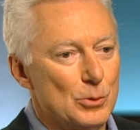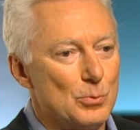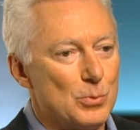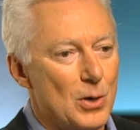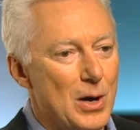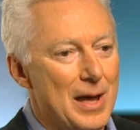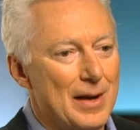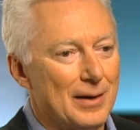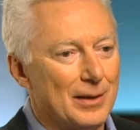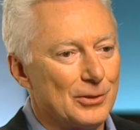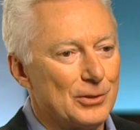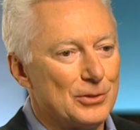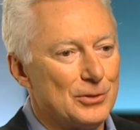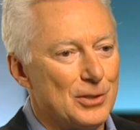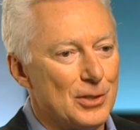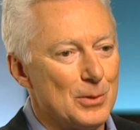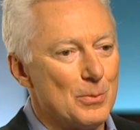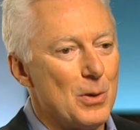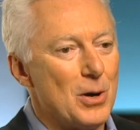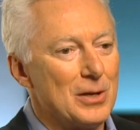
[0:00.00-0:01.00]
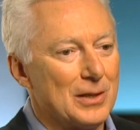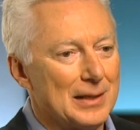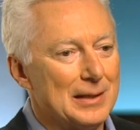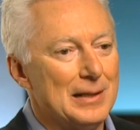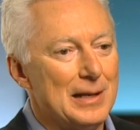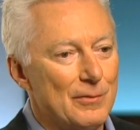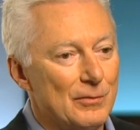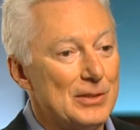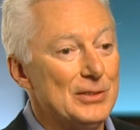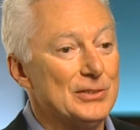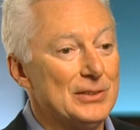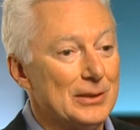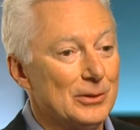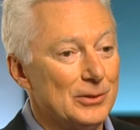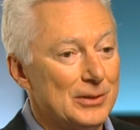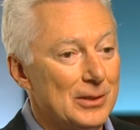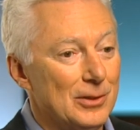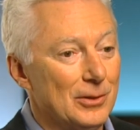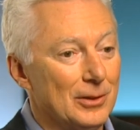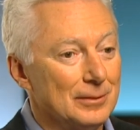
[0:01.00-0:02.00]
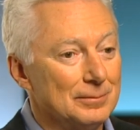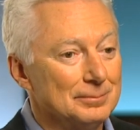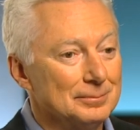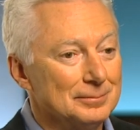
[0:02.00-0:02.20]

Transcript: products to the market every single year.